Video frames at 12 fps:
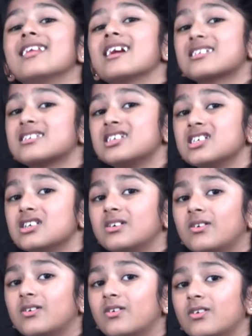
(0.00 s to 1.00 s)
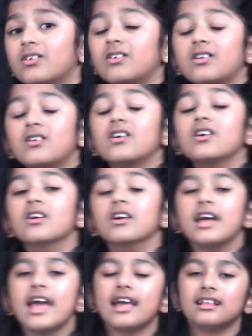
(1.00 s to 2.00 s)
next to you.
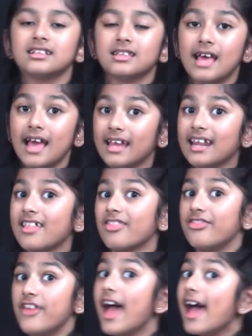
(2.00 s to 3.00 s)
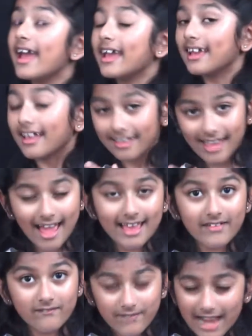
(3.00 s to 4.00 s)
And then they
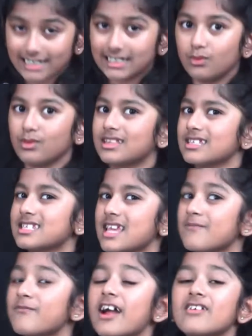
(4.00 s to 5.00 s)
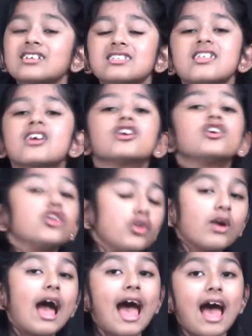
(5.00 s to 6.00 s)
get infected with the same virus that
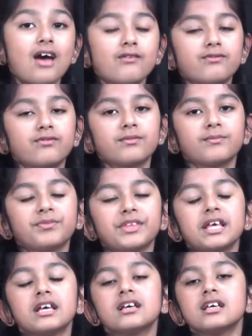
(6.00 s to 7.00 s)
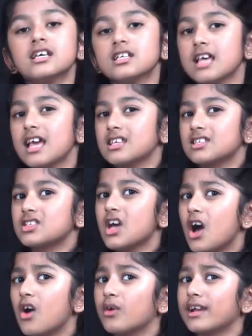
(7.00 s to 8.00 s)
you have.
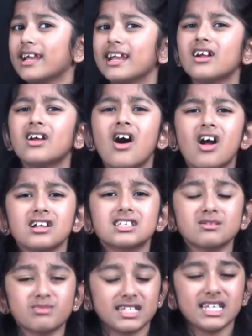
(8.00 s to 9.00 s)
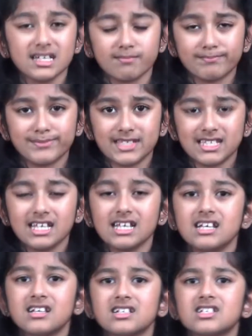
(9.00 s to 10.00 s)
So here are some tips
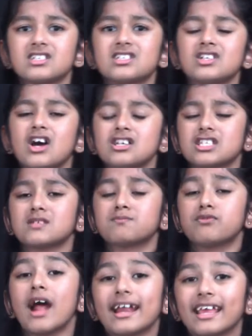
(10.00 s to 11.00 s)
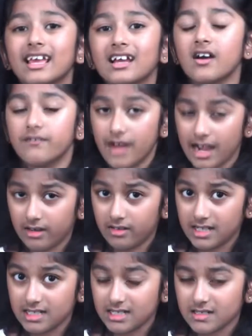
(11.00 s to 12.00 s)
to not spreading a
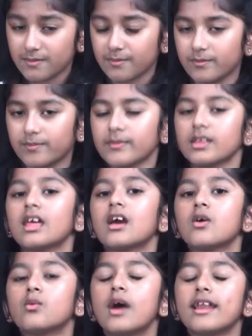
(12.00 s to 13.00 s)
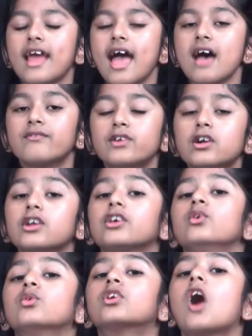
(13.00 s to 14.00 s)
virus. Whenever
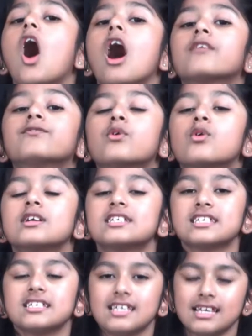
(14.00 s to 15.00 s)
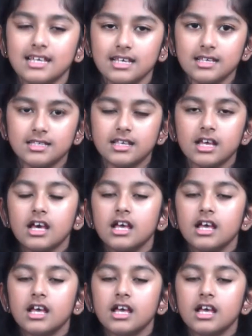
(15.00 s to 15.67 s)
you cough or sneeze,